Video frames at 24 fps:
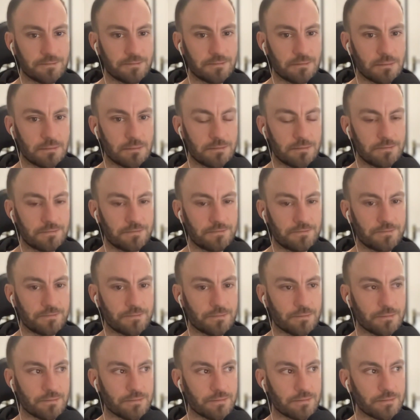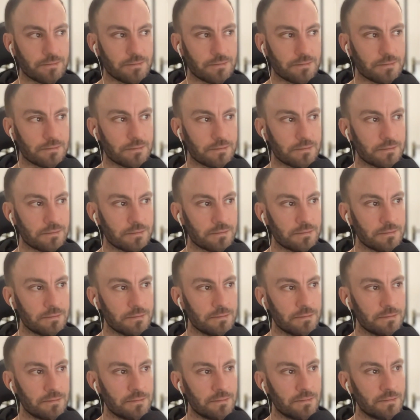
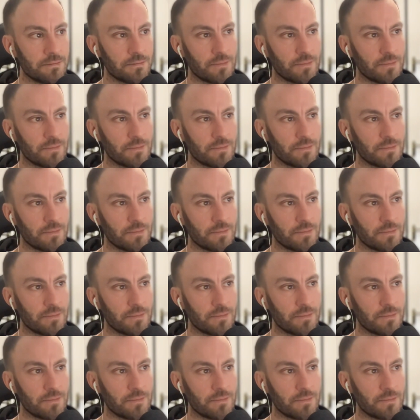Nobody speaks.